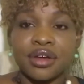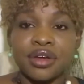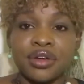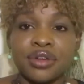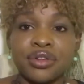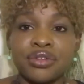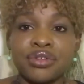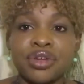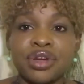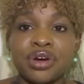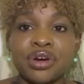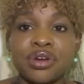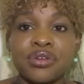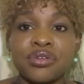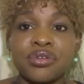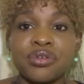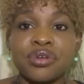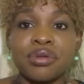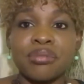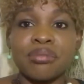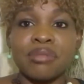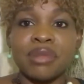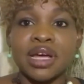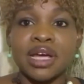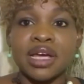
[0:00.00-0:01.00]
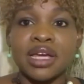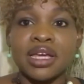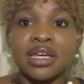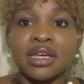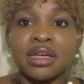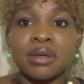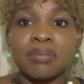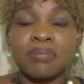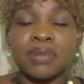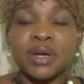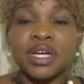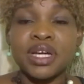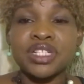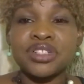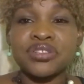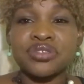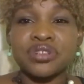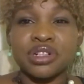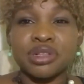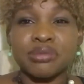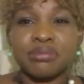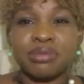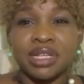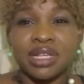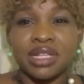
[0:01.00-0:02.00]
Now, my petrol
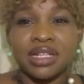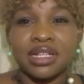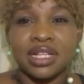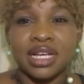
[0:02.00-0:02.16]
bill has